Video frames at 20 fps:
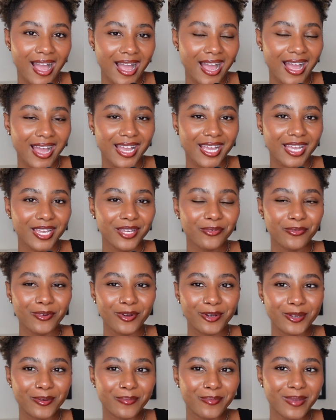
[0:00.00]
Hi,
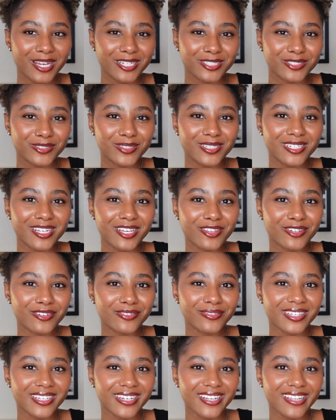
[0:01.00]
welcome back to another
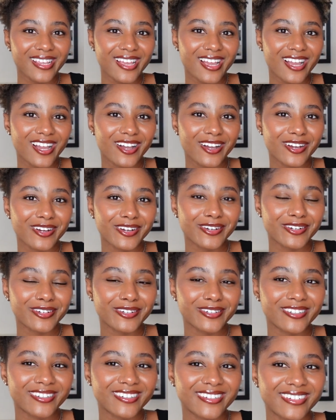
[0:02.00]

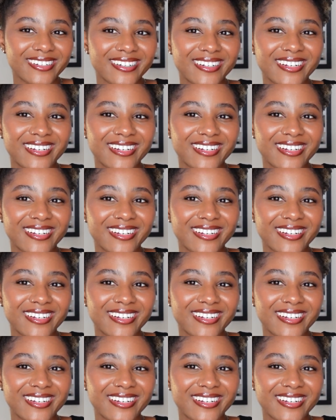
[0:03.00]
video.